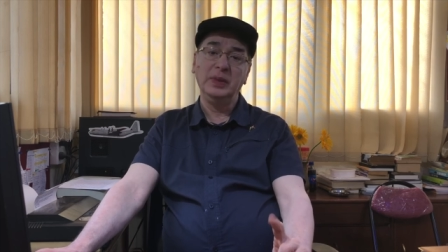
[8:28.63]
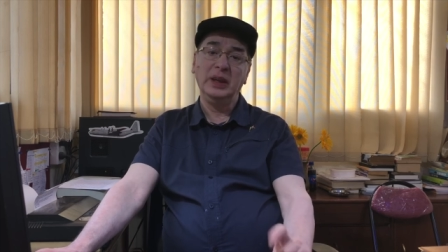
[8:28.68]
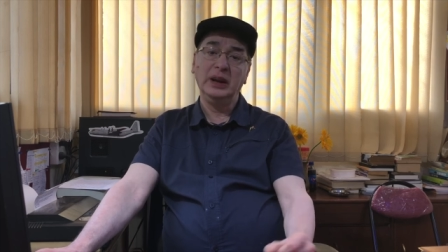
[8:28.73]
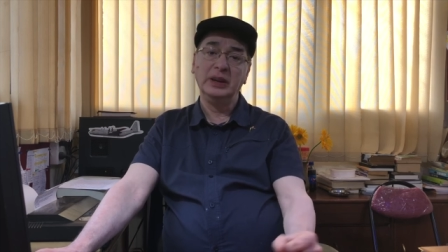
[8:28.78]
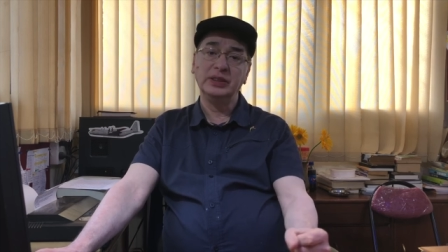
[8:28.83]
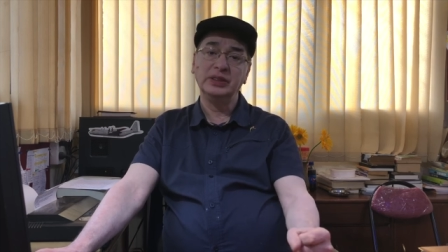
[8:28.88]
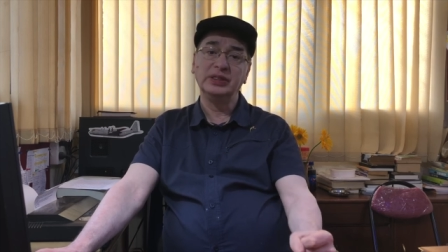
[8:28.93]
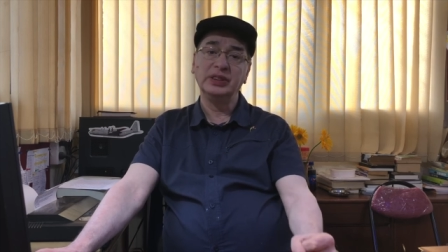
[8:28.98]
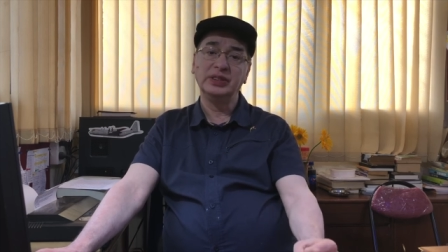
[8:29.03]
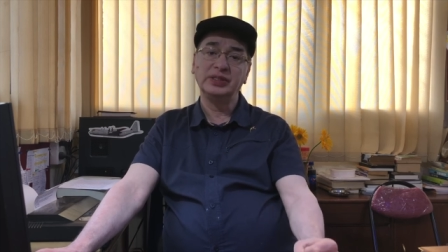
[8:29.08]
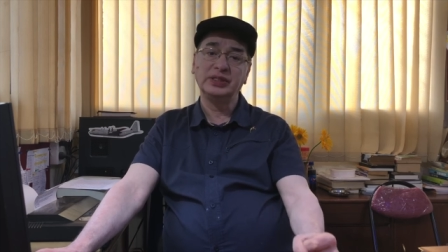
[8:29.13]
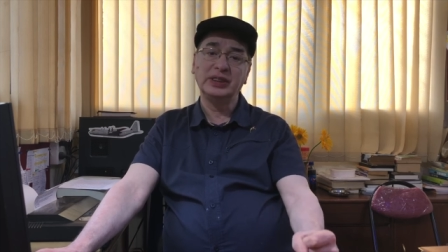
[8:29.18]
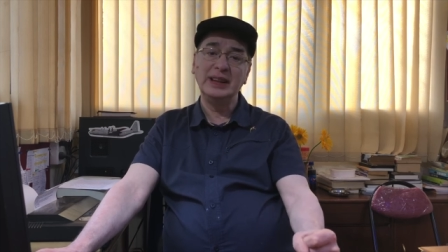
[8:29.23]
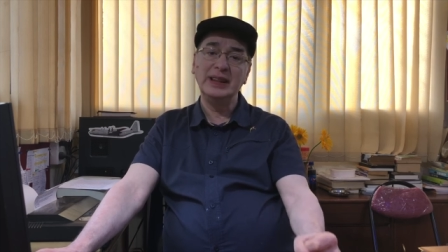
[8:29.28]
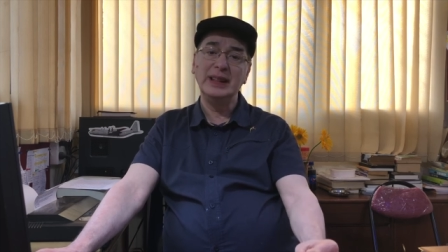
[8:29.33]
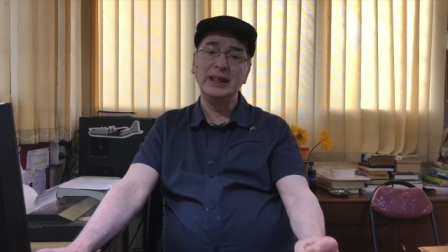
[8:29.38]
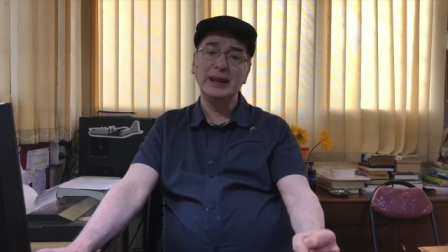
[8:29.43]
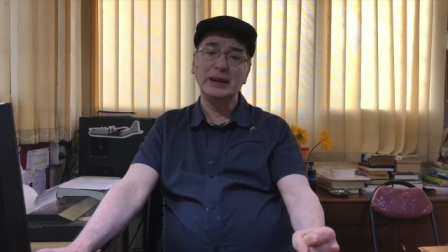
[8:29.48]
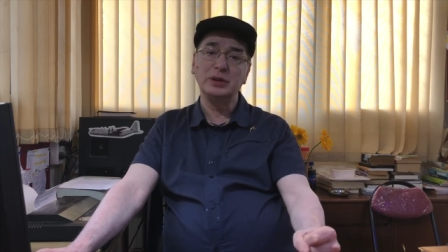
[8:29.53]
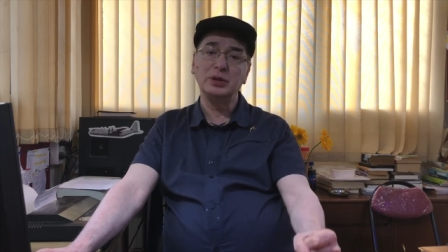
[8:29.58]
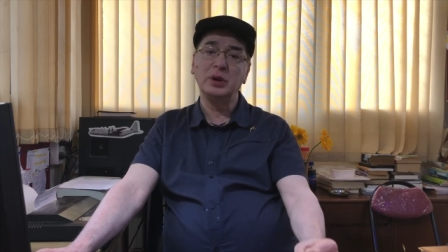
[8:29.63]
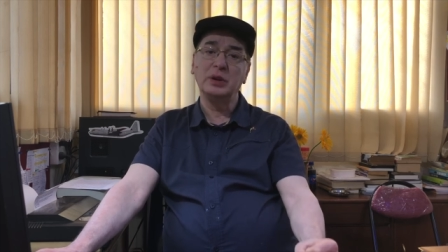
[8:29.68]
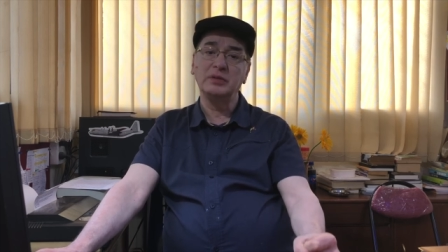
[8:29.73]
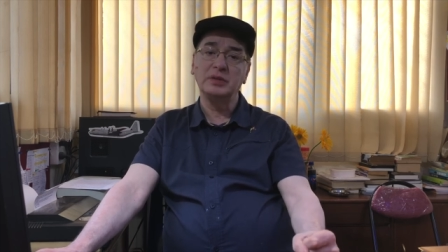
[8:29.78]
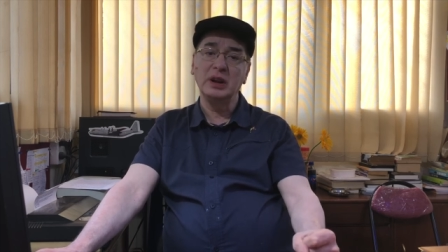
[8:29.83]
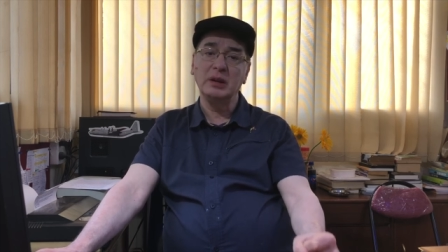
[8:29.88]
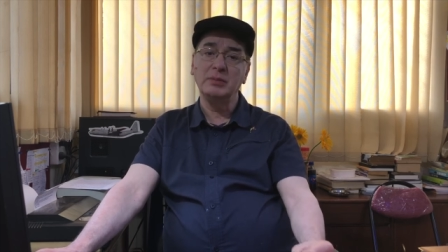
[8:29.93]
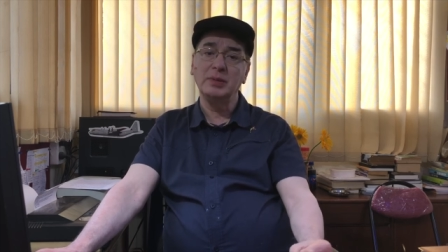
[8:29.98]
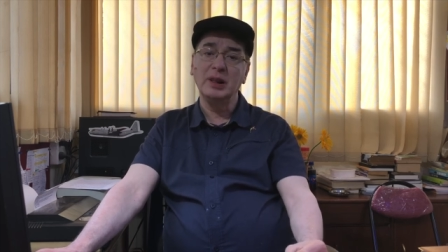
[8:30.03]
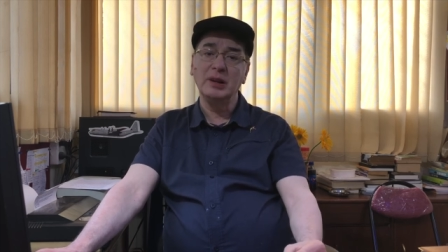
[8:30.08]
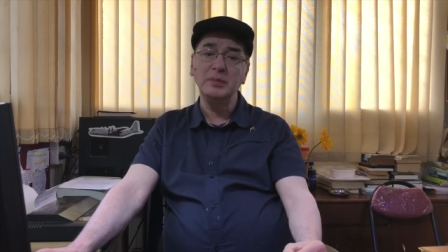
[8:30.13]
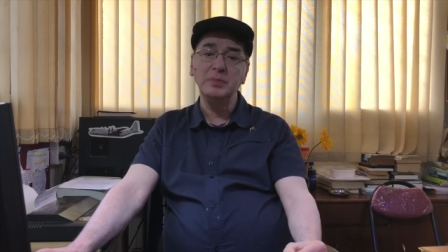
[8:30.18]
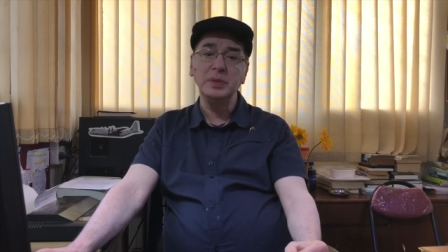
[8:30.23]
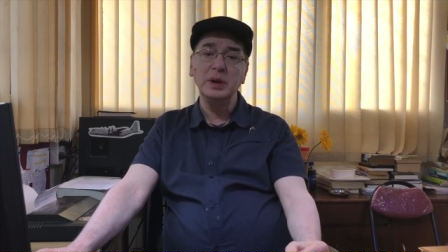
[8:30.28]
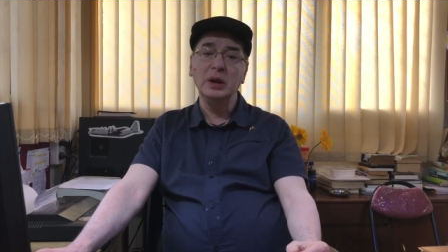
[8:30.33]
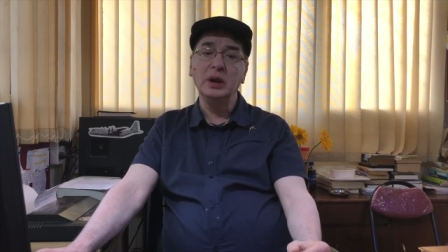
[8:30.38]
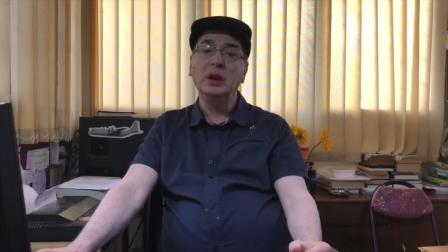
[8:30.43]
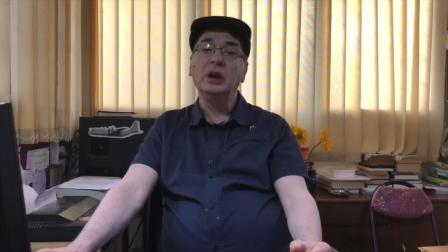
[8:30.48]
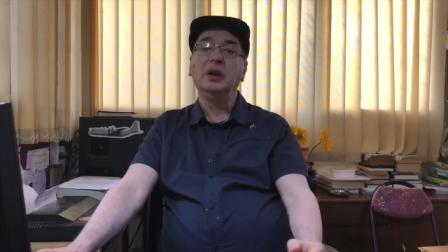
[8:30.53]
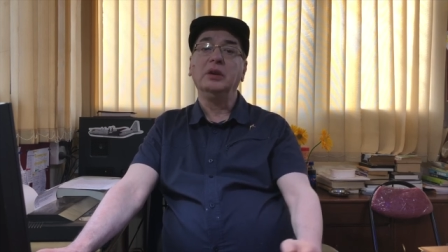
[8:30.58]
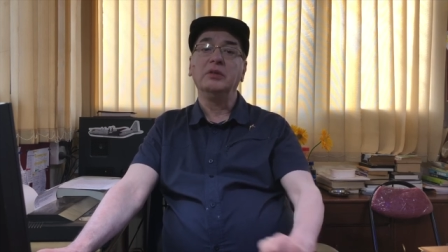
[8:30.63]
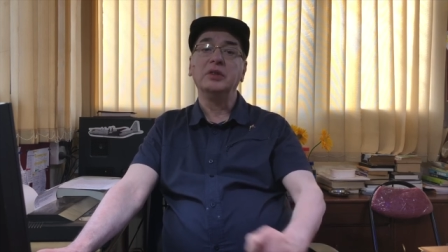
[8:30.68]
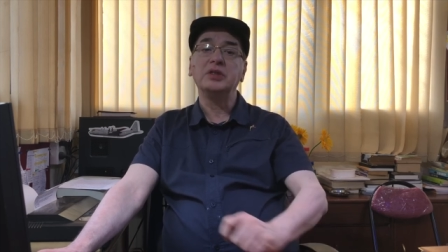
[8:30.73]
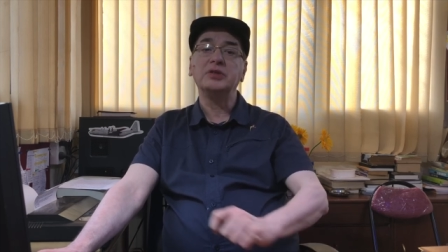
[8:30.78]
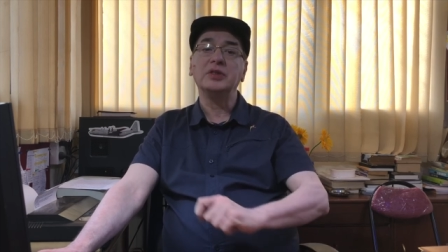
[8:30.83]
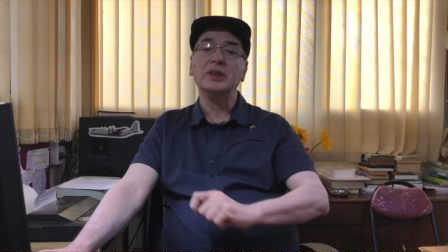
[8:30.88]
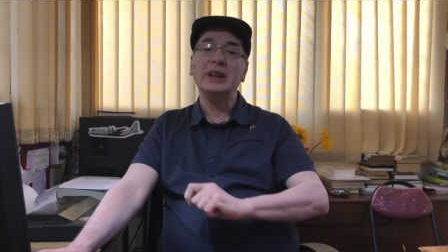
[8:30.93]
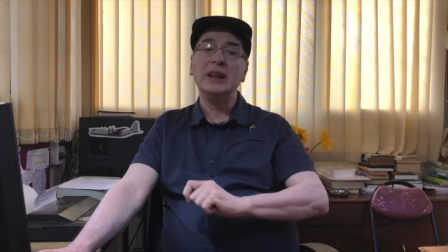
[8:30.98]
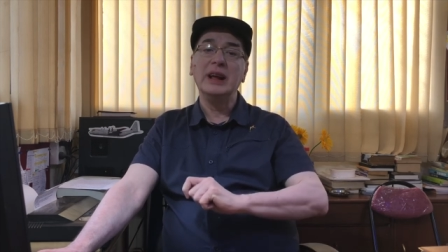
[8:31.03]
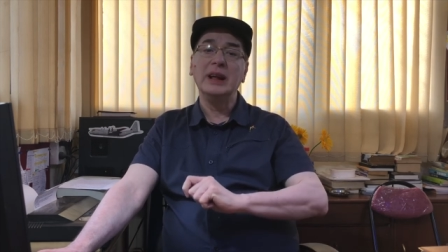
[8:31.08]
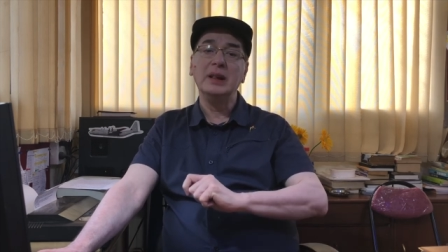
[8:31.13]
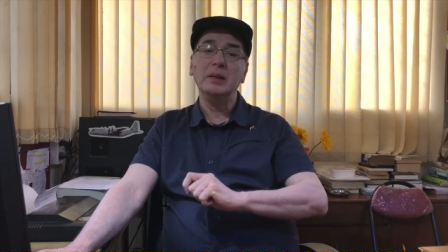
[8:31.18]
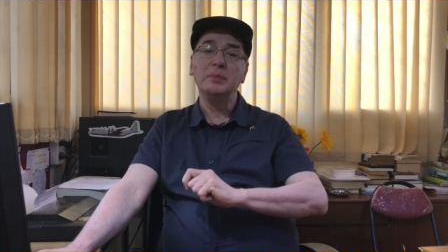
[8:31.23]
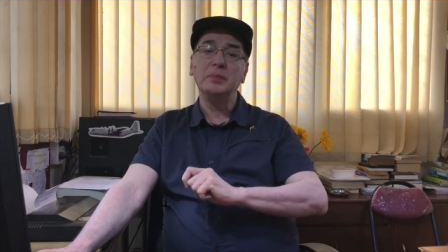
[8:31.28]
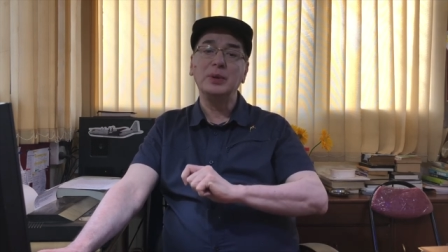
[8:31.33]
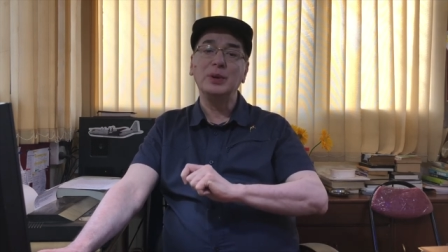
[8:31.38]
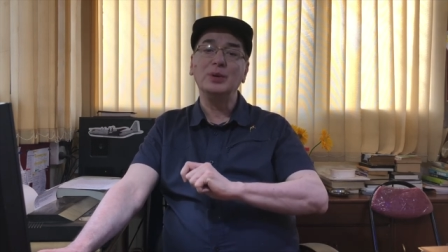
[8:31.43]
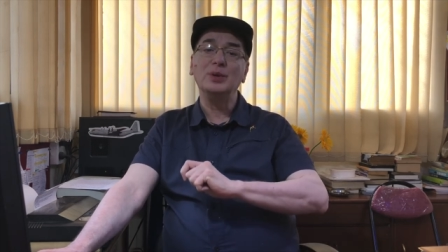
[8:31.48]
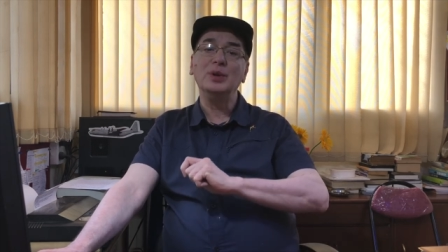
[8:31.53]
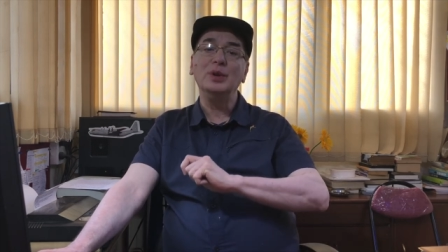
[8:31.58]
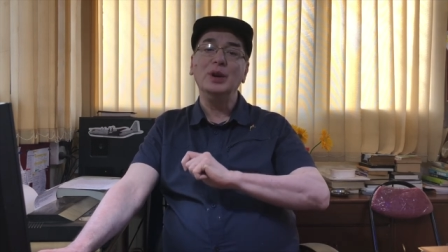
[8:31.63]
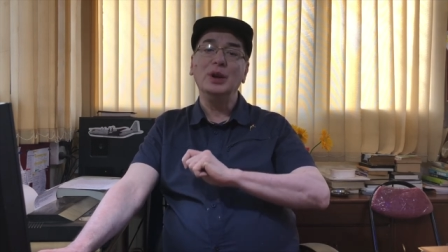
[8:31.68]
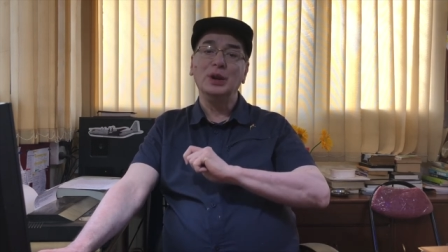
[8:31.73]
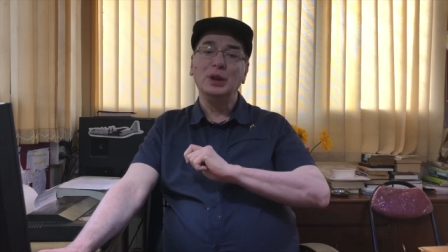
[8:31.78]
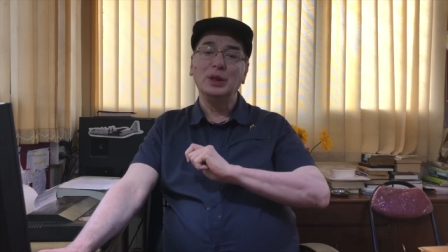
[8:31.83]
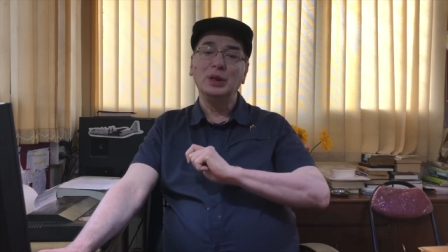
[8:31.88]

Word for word: It is a skill that you have developed which will help you